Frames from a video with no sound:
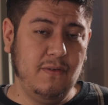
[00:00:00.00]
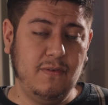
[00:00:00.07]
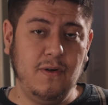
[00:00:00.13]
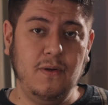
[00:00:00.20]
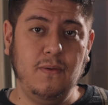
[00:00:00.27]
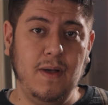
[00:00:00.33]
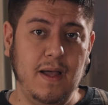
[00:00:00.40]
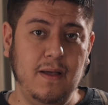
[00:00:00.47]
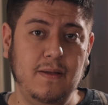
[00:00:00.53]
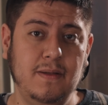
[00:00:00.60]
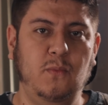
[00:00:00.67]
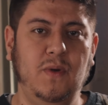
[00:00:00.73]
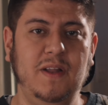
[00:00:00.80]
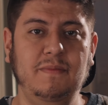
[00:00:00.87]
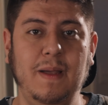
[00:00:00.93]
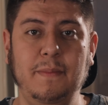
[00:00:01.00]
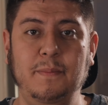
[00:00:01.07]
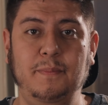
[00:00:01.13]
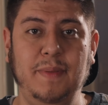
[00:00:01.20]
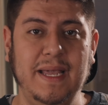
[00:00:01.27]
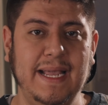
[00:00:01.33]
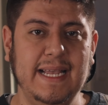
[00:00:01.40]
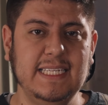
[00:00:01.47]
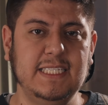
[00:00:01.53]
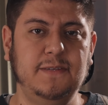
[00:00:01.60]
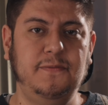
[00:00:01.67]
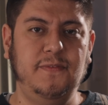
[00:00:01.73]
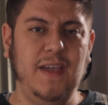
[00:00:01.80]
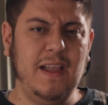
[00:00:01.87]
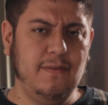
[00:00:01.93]
over a while. One of my
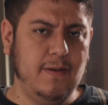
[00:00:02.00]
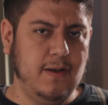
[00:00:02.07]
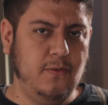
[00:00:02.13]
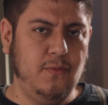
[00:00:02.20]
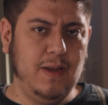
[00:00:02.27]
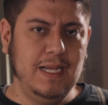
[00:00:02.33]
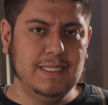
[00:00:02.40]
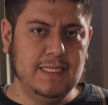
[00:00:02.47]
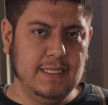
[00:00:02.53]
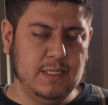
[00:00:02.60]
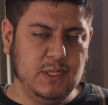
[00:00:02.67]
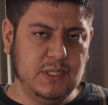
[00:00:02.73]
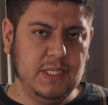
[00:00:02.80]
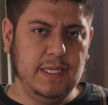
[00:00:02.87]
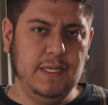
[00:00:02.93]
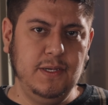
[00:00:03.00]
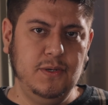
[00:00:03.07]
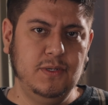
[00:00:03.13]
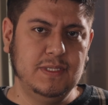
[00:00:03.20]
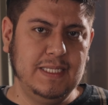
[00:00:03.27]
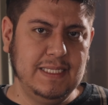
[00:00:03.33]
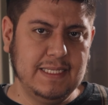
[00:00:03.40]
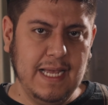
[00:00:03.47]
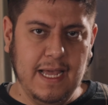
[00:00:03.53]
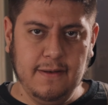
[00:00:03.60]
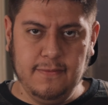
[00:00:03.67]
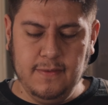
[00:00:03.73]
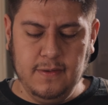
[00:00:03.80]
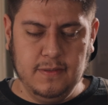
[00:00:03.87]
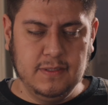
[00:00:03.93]
biggest favorite reasons to use these
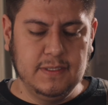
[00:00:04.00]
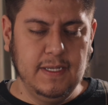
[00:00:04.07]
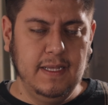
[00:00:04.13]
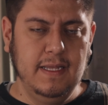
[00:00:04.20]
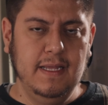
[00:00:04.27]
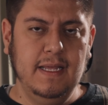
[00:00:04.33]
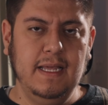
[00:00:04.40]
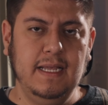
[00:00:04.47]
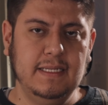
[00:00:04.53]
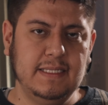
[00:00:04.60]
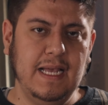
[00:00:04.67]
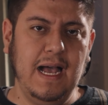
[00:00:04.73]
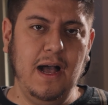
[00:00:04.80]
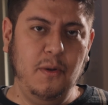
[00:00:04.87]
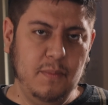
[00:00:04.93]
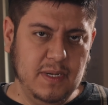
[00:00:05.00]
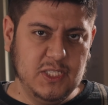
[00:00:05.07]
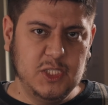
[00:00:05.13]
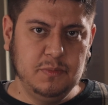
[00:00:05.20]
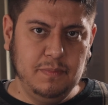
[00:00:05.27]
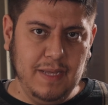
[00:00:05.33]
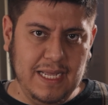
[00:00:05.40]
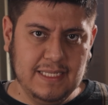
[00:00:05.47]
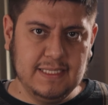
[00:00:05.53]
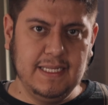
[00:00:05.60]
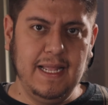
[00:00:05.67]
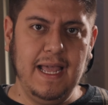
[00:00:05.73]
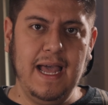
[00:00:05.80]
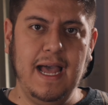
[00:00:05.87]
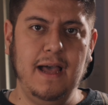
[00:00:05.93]
headphones is how much bass
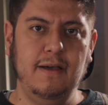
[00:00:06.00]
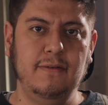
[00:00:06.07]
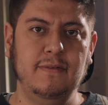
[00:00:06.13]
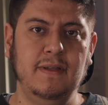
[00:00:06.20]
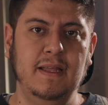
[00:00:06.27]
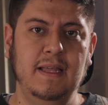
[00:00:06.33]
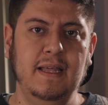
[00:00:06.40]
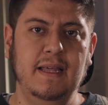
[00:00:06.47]
they have.